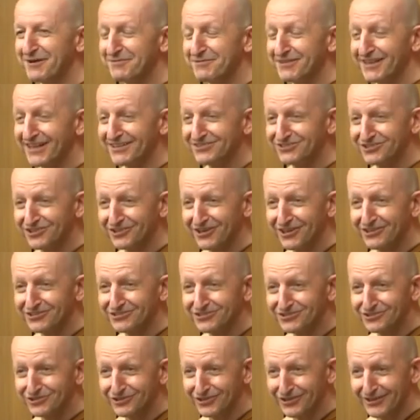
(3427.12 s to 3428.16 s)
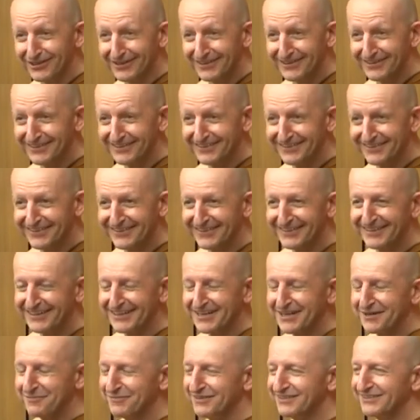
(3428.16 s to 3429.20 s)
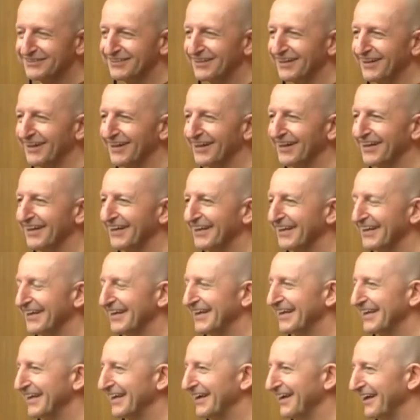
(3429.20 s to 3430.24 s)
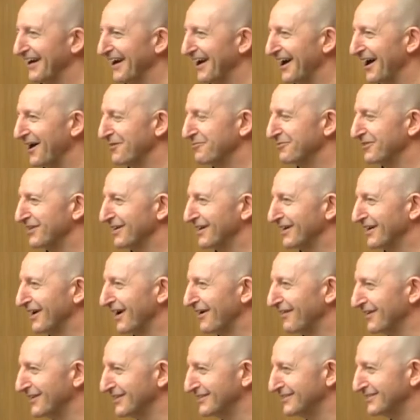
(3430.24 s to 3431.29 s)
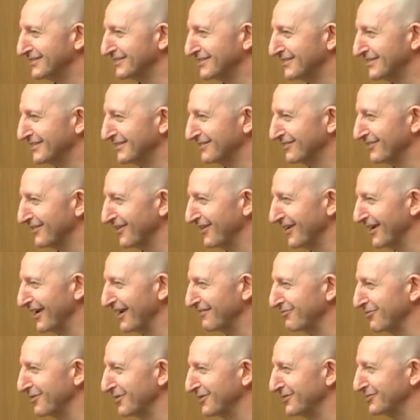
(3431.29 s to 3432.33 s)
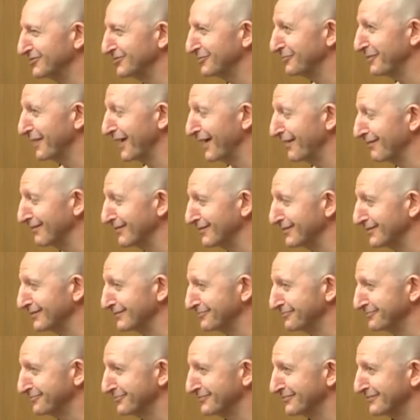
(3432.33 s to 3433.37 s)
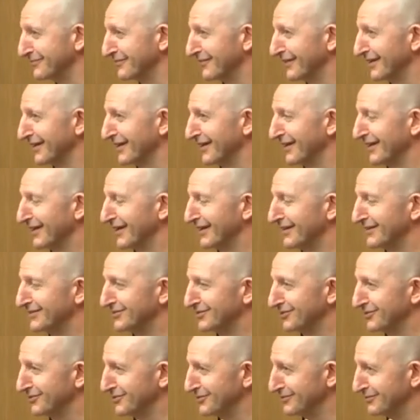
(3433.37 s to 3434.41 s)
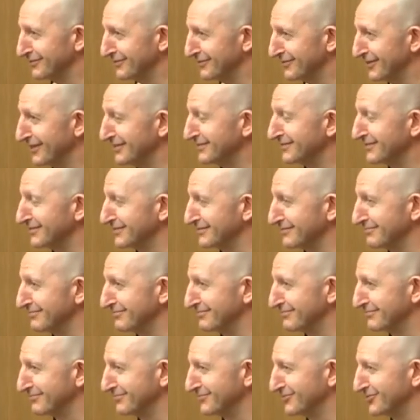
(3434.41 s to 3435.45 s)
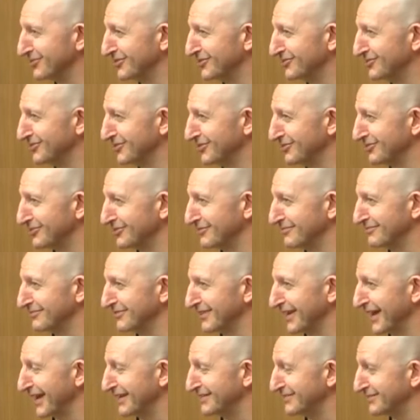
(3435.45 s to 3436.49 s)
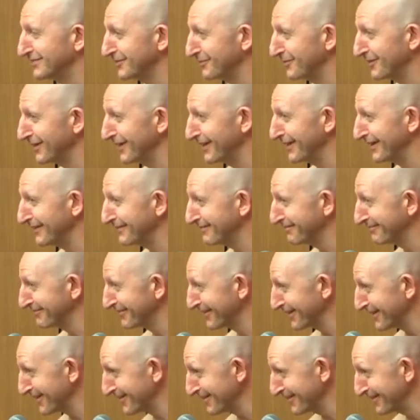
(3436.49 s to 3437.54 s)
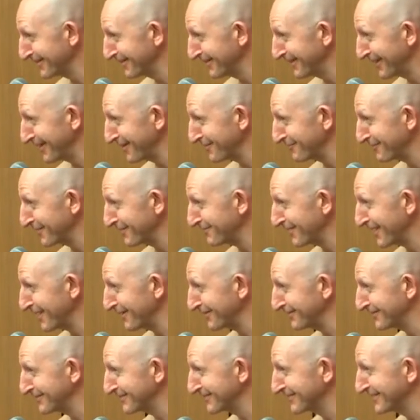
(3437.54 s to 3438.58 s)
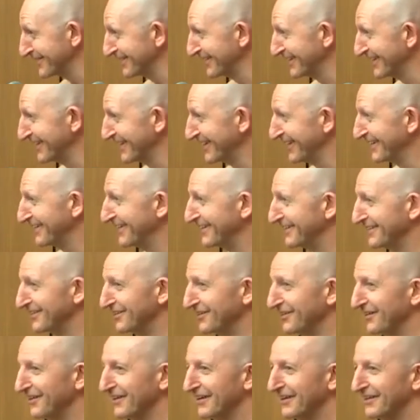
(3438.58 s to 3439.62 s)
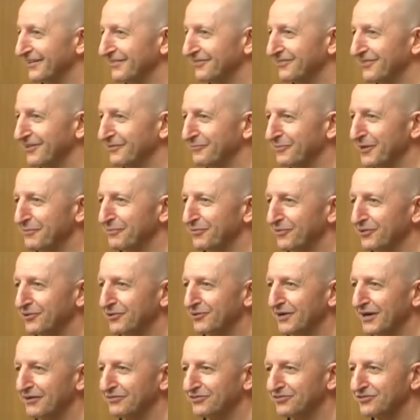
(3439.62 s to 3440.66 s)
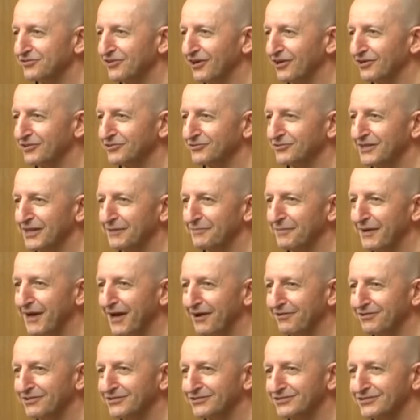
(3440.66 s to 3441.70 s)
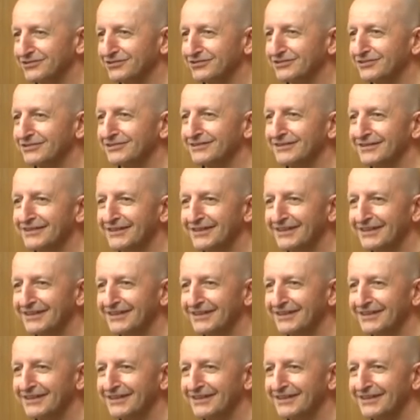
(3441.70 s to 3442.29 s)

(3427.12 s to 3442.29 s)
and maybe that's your own story. But uh, I would encourage for everyone who's a parent to listen to the children. And similarly, the other way around, that you, for people who have struggles with their parents,